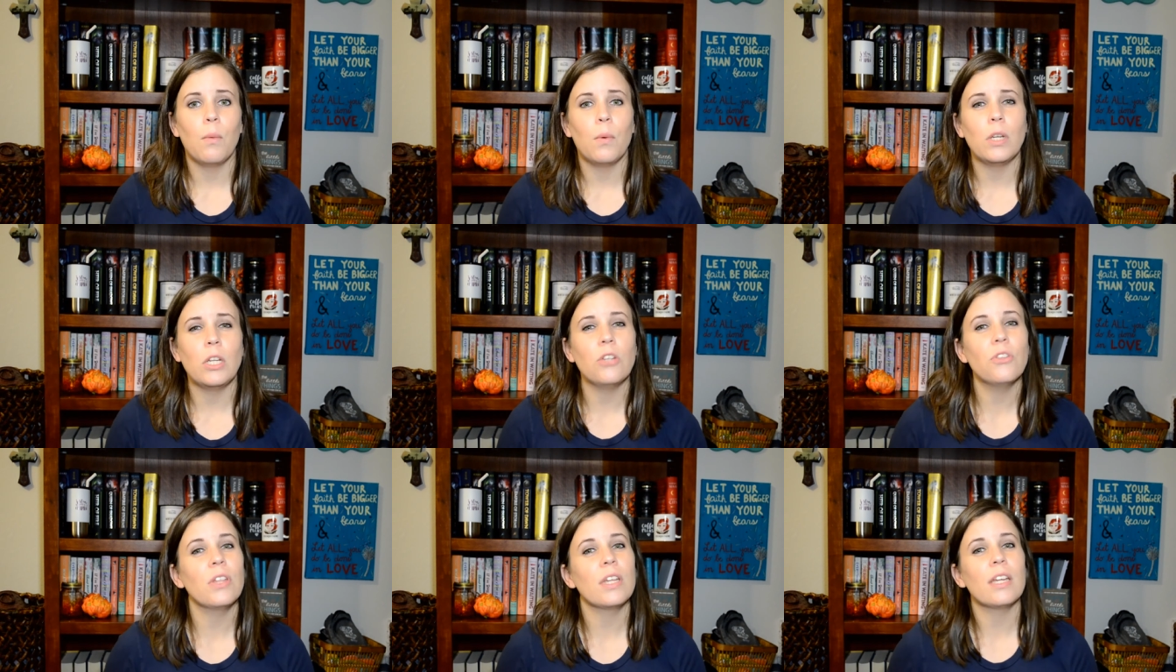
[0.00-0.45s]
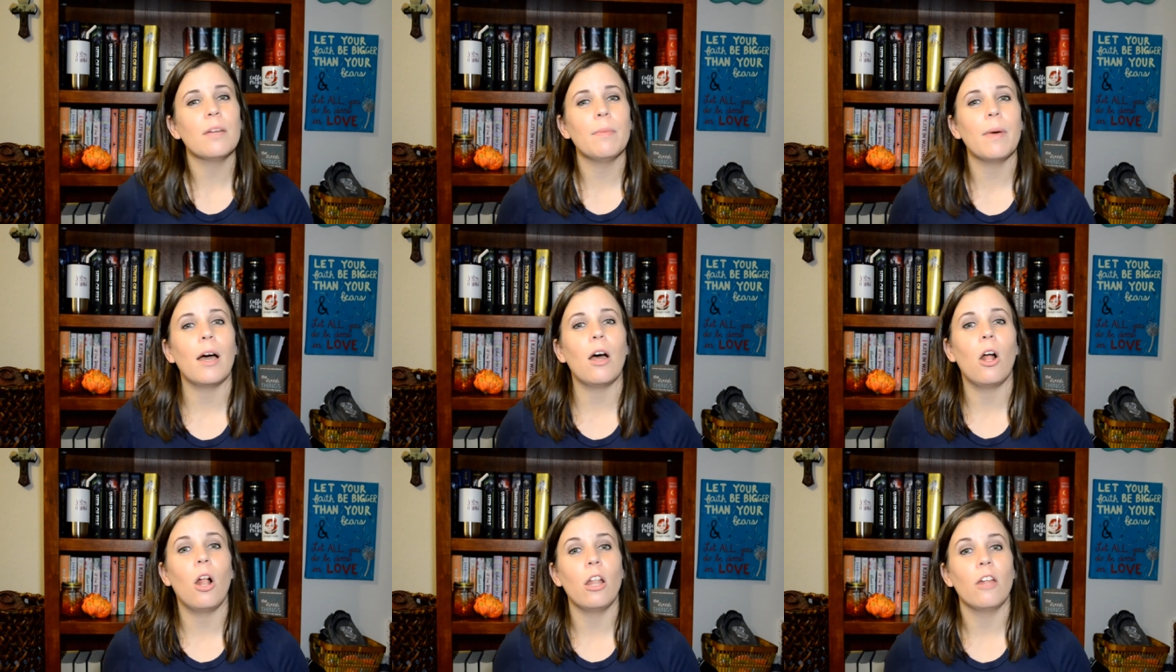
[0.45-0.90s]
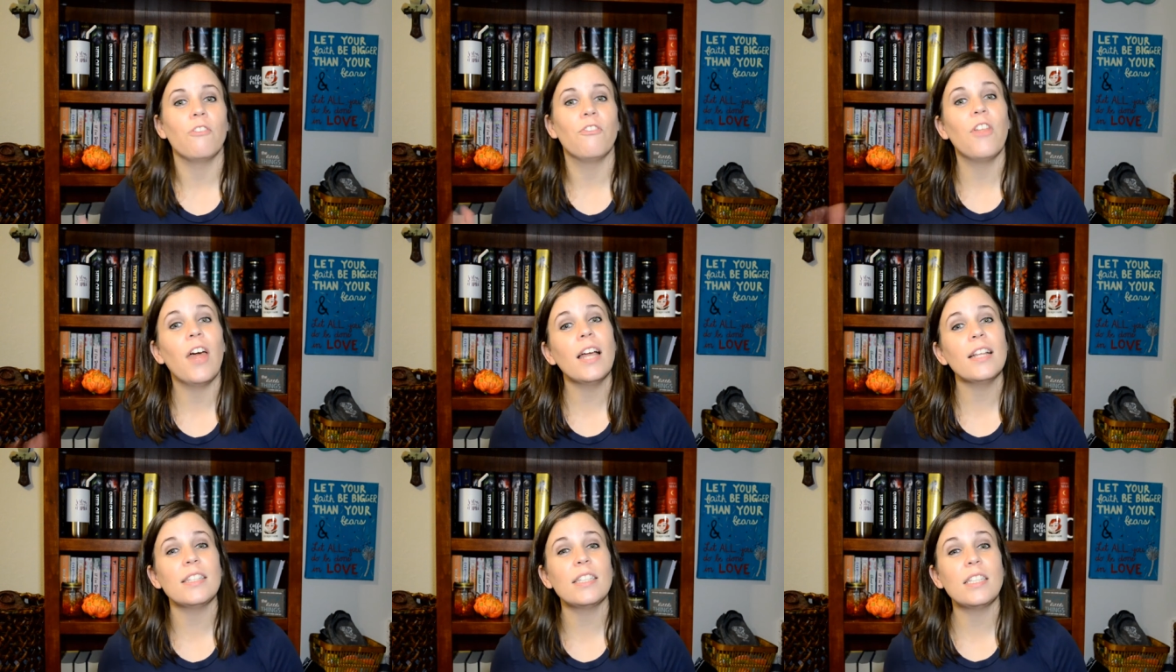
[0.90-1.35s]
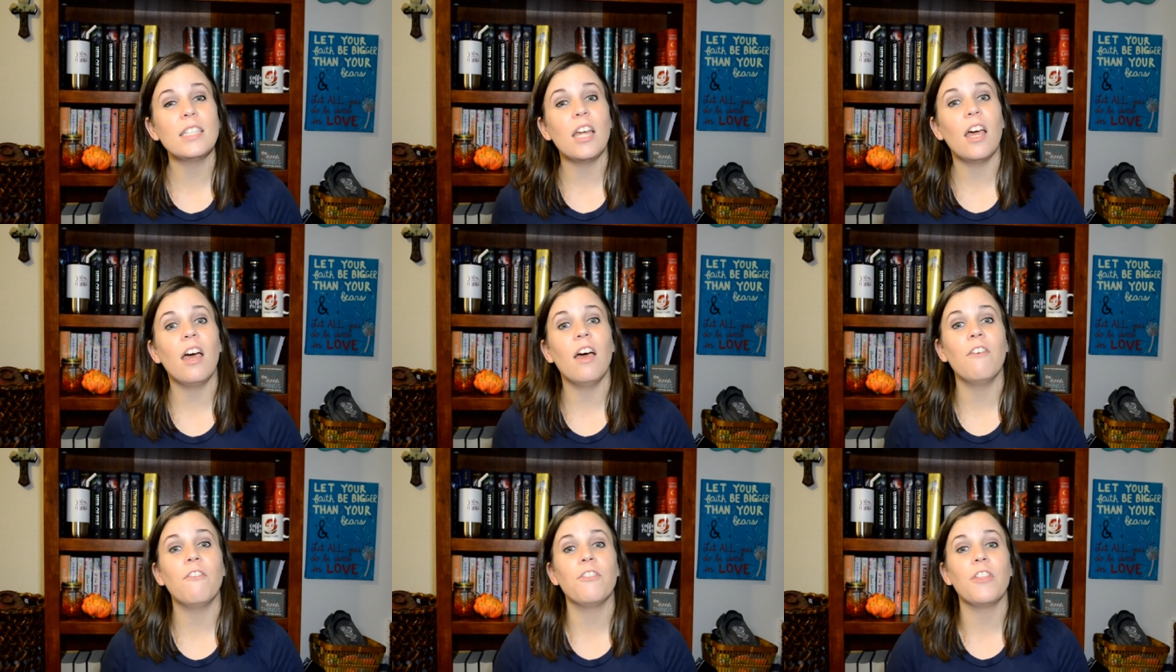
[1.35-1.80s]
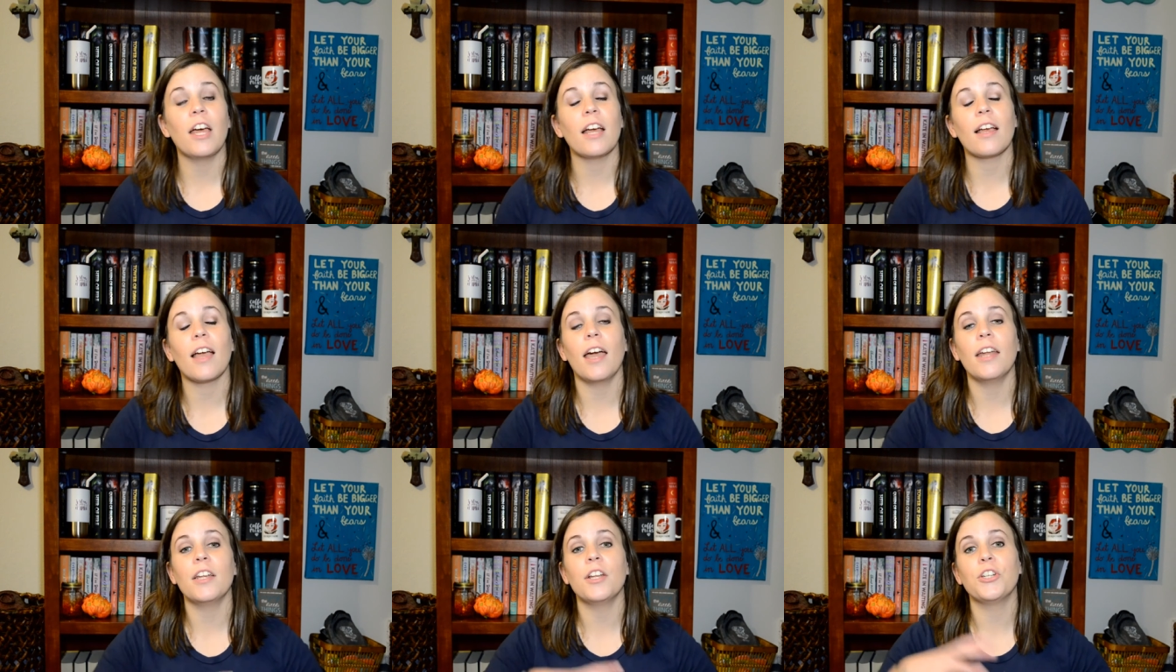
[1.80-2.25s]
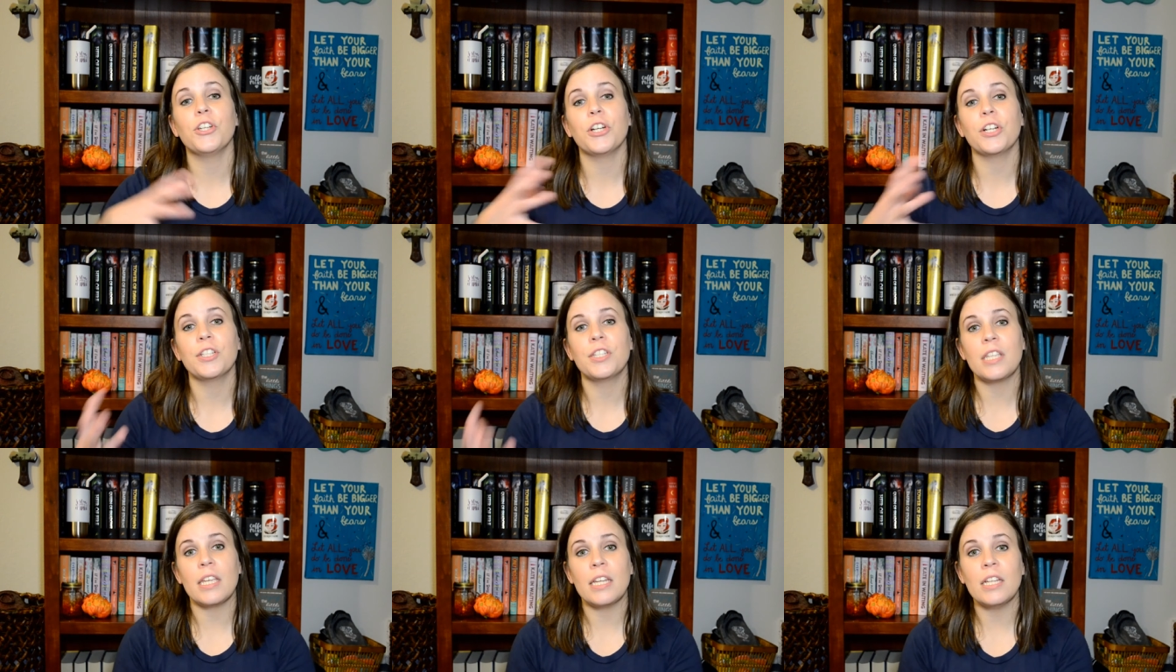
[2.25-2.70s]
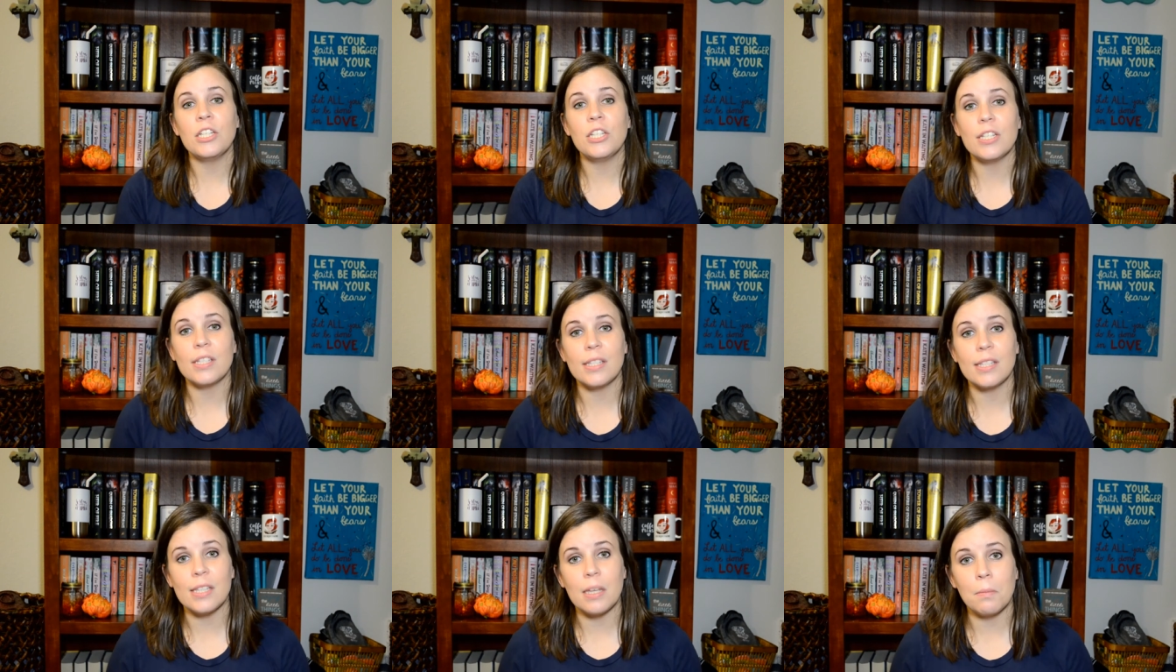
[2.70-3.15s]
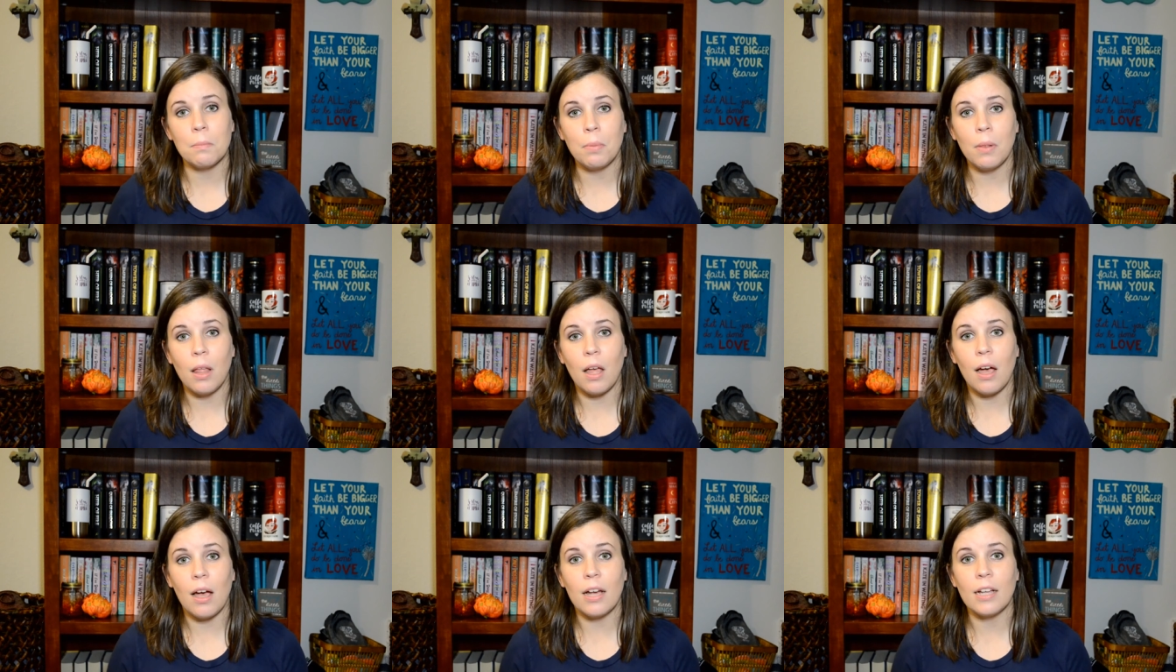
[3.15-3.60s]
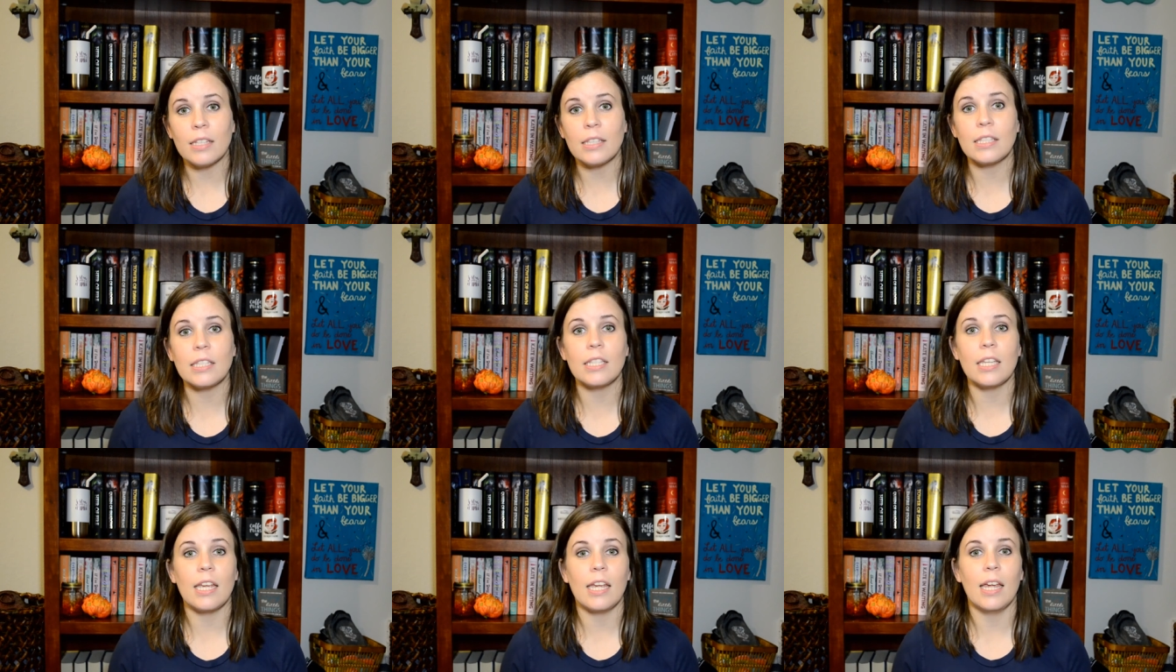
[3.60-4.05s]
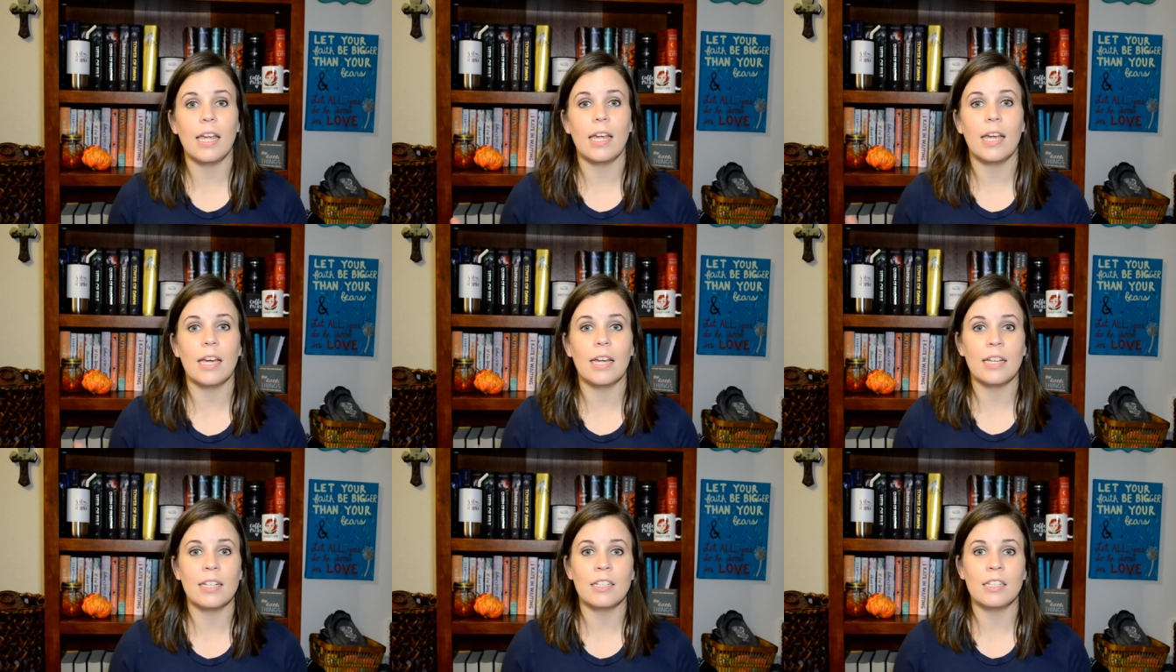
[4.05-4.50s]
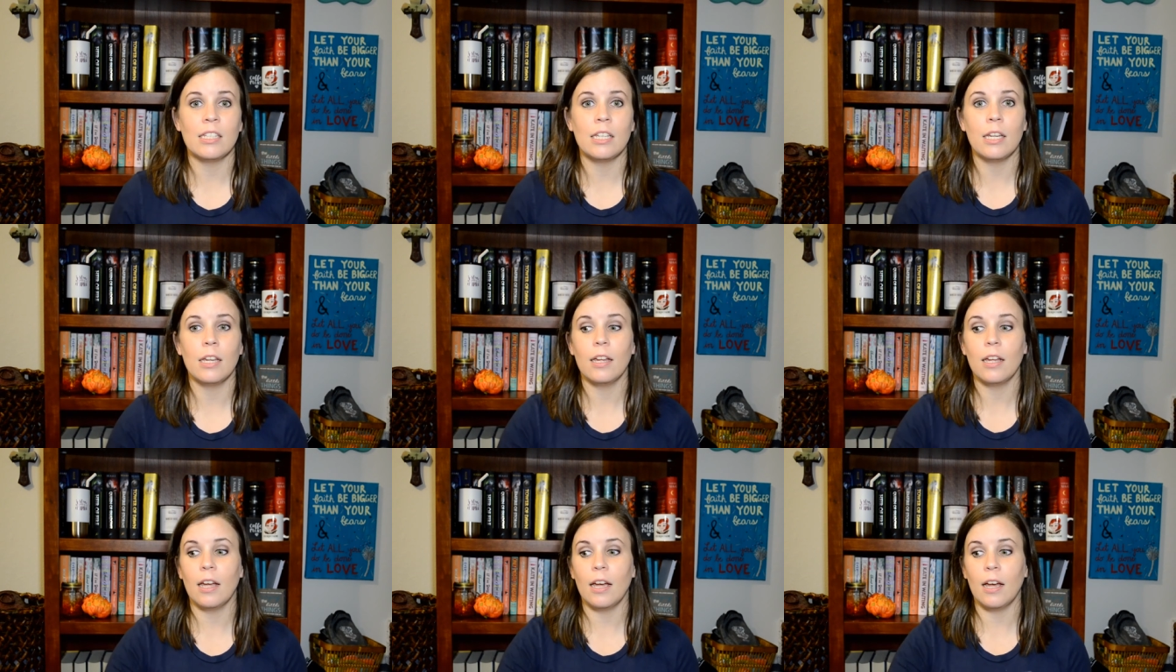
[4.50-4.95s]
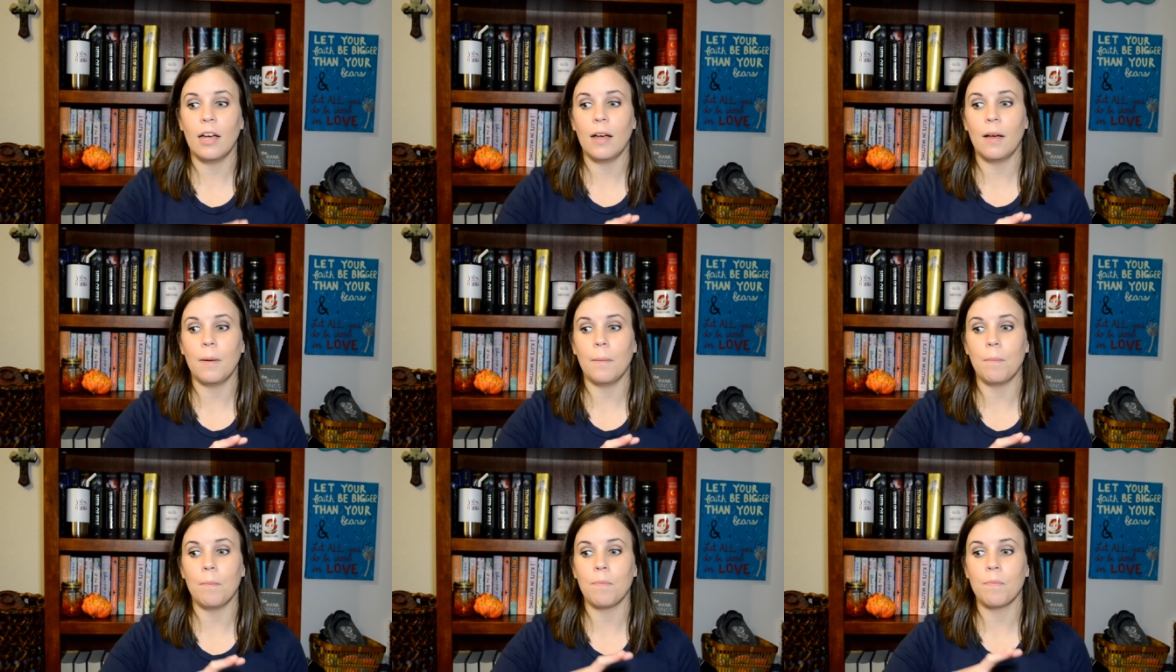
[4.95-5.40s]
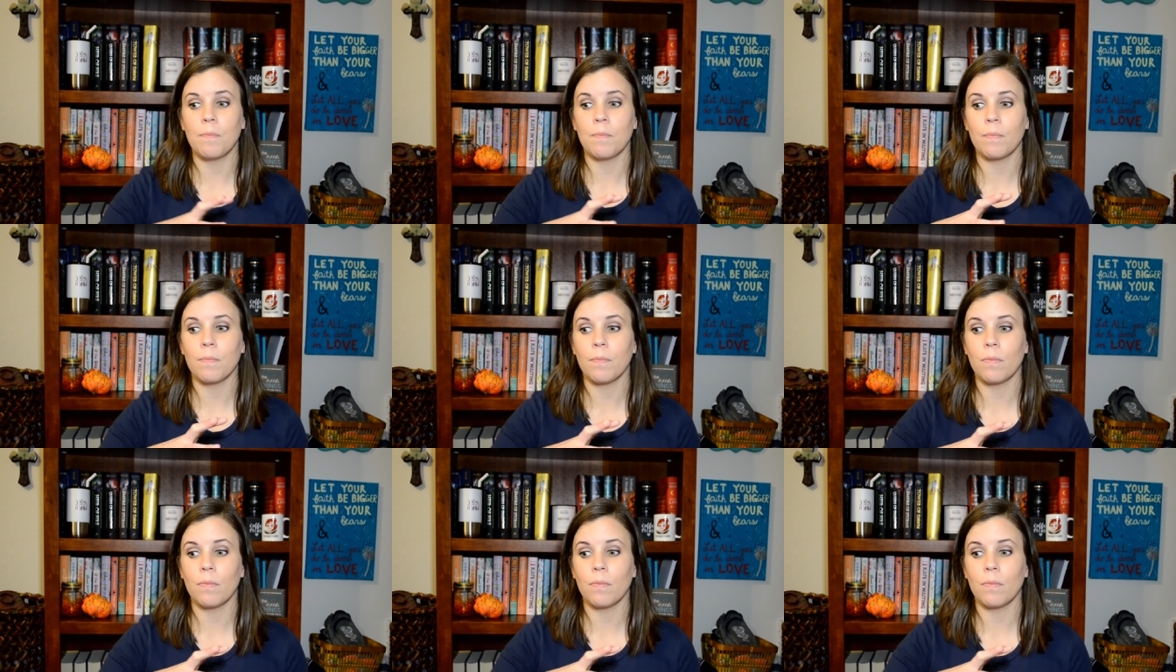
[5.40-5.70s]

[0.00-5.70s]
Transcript: And when you think about all of that stuff, that kind of turns into subplots and um,